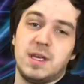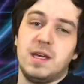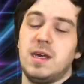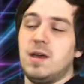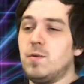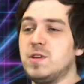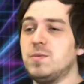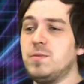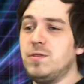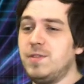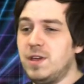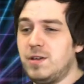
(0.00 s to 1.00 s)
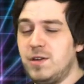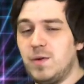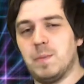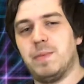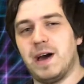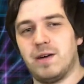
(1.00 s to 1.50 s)
It, it was a movie you
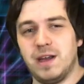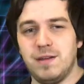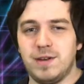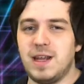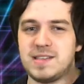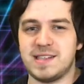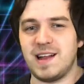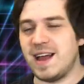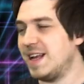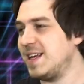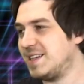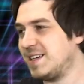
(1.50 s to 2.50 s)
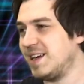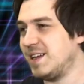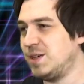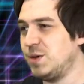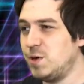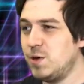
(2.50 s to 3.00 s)
knew about. Even as a nineties
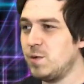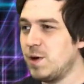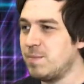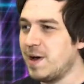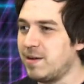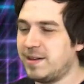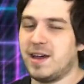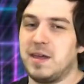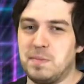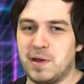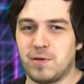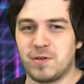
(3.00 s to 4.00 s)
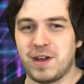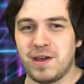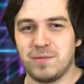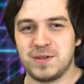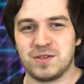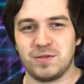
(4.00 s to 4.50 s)
kid, you knew about Nightmare on
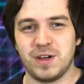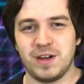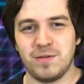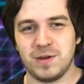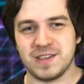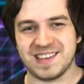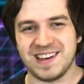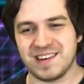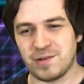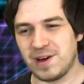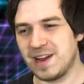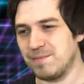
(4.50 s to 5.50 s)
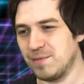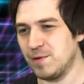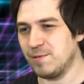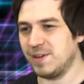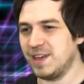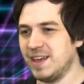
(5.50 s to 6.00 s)
Elm Street. It was a great
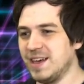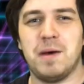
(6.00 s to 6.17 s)
movie.